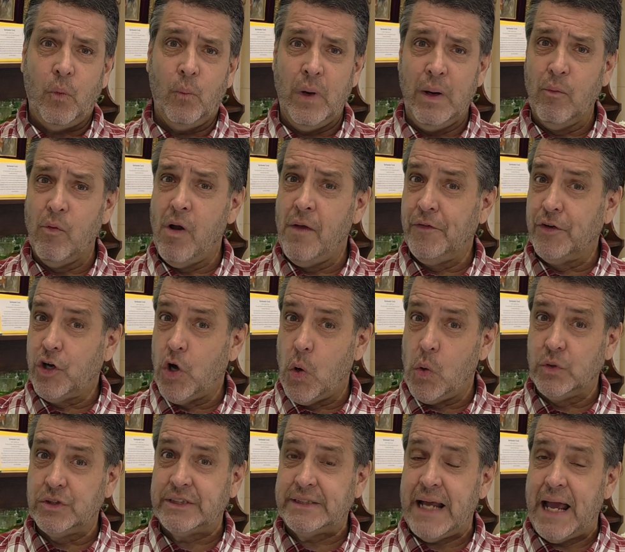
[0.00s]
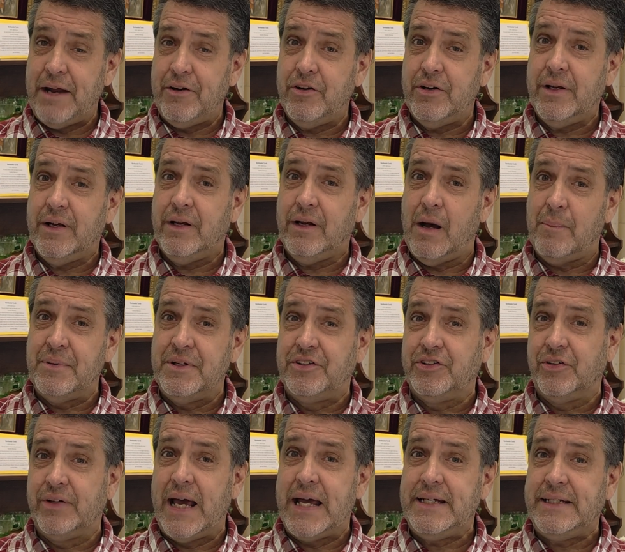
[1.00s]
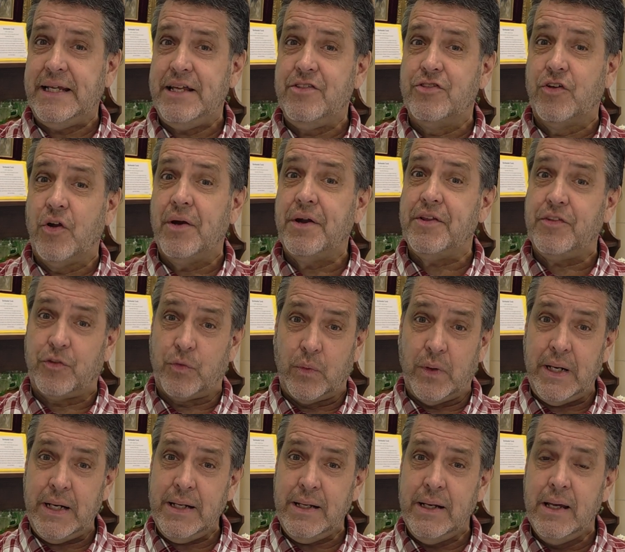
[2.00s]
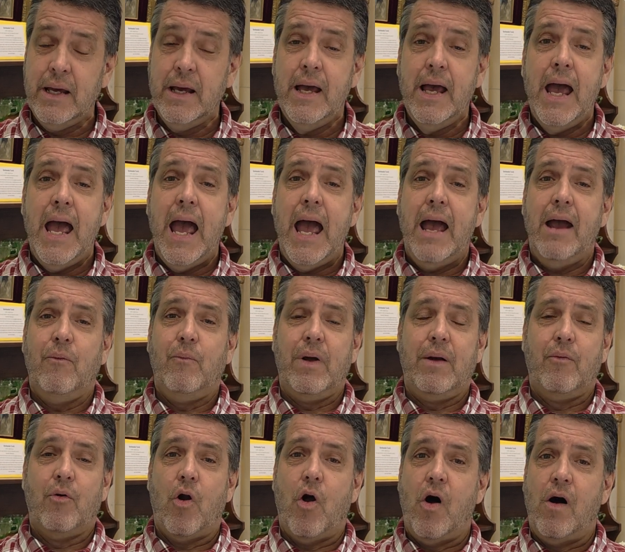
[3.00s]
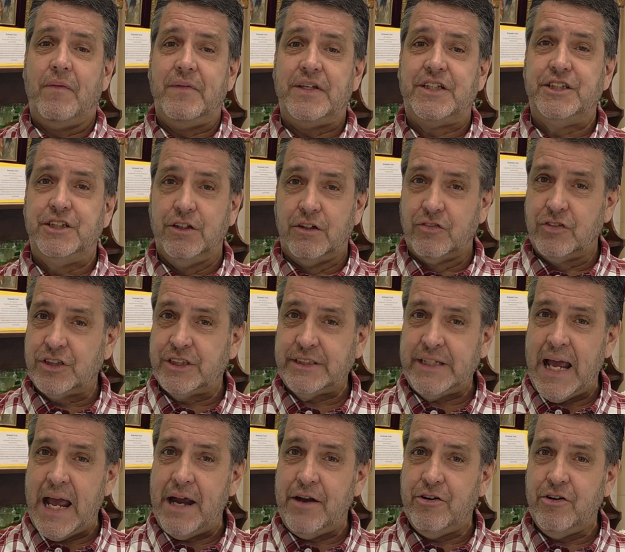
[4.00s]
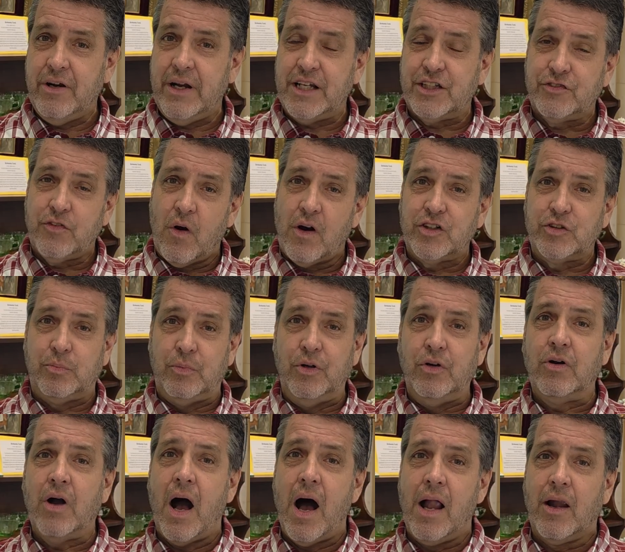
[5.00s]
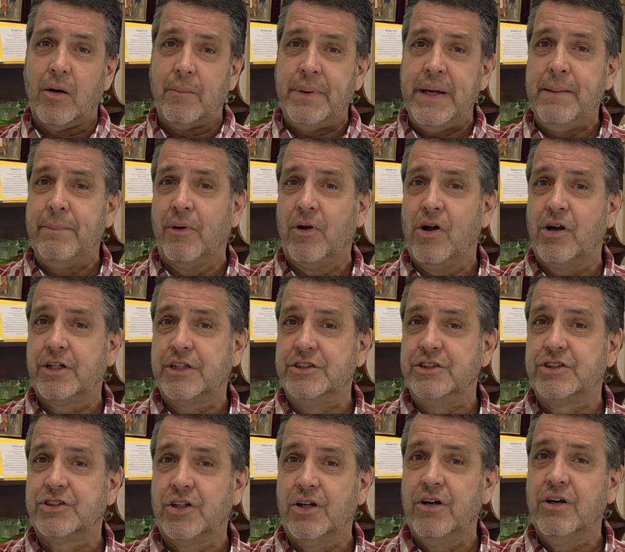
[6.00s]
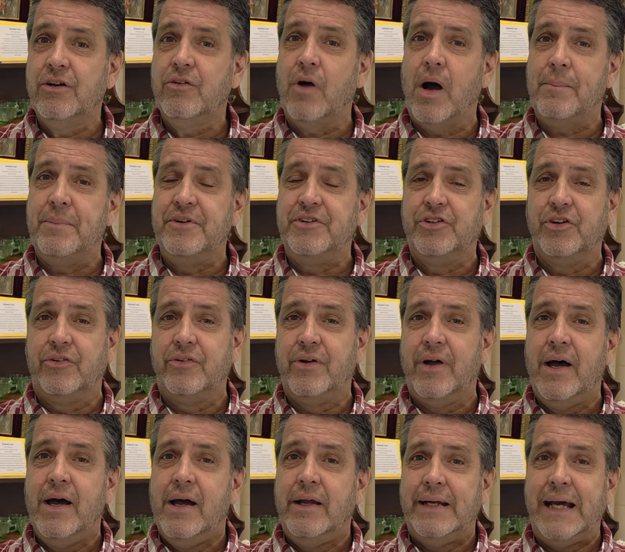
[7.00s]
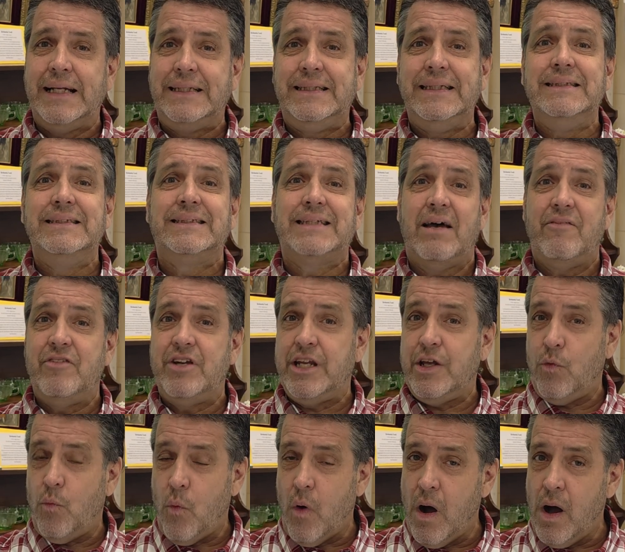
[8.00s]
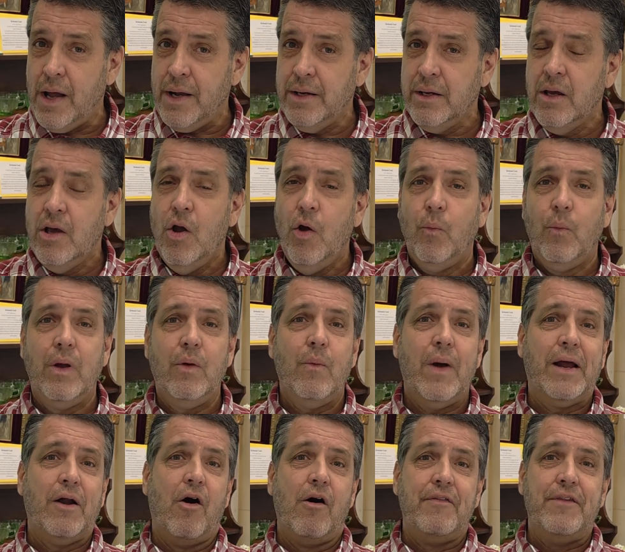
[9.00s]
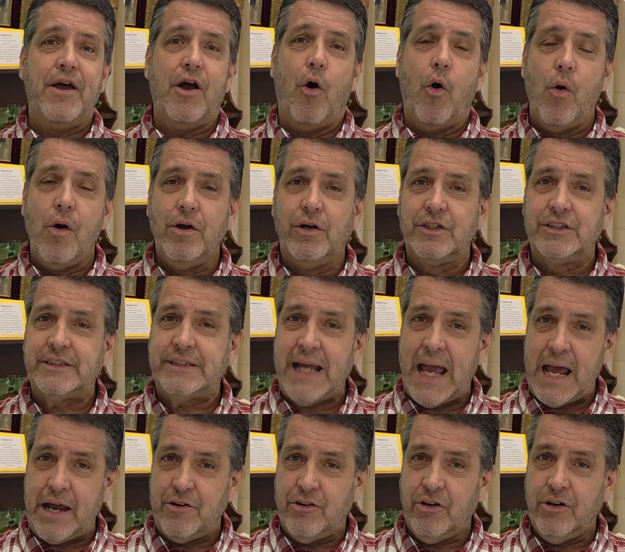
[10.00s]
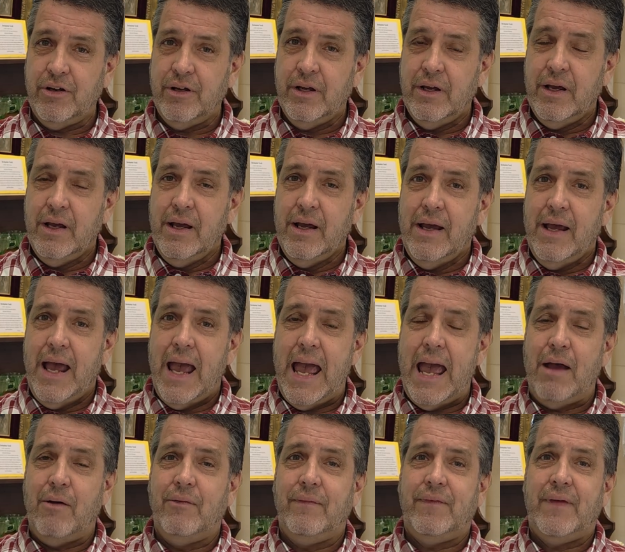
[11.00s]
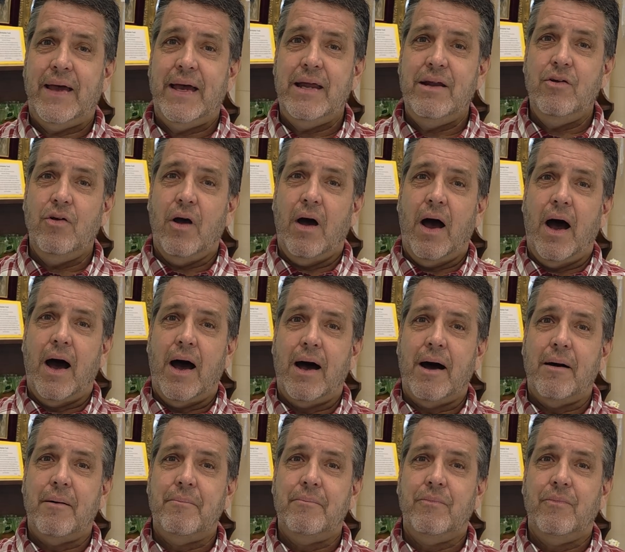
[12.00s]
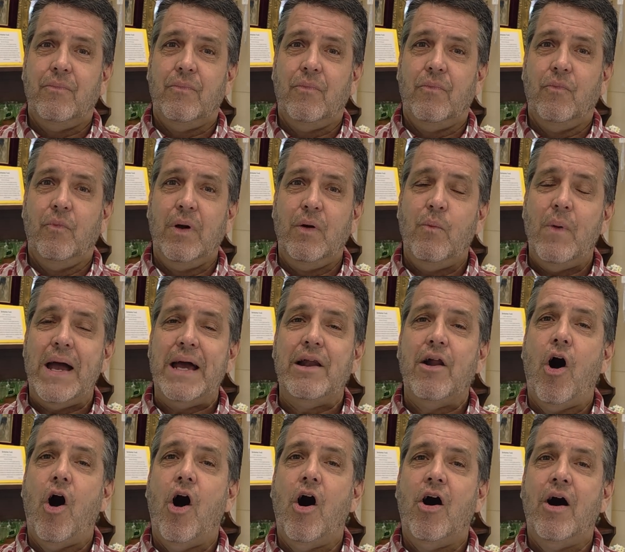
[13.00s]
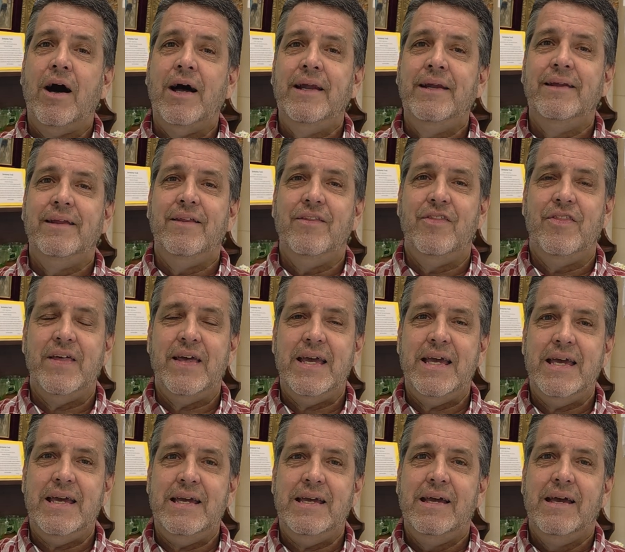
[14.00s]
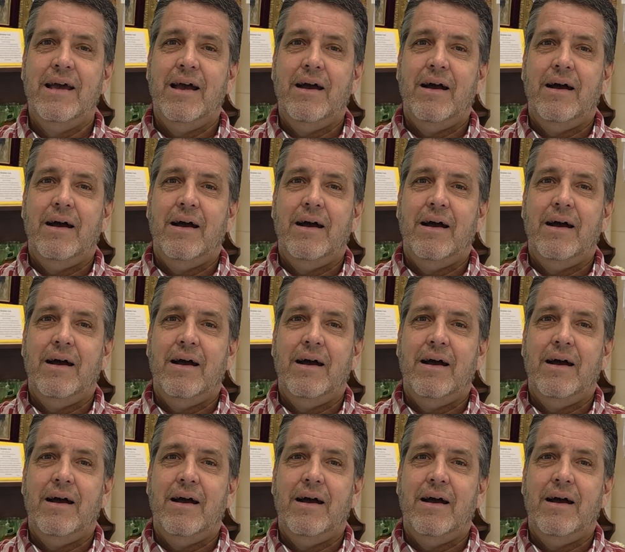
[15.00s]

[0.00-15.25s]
we were on the gold standard up until 1933, and we were on the silver standard as far as blue-collar people are concerned up until 1971. We went on the oil standard, and then we went on the